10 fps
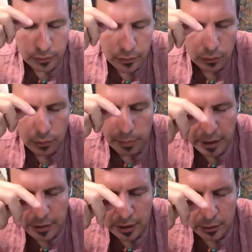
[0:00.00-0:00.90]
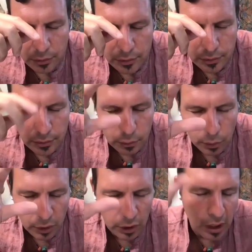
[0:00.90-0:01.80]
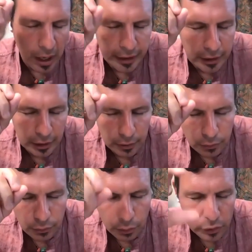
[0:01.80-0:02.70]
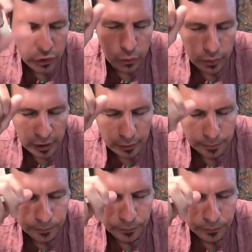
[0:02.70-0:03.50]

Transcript: two meditators who are aligning or attuning,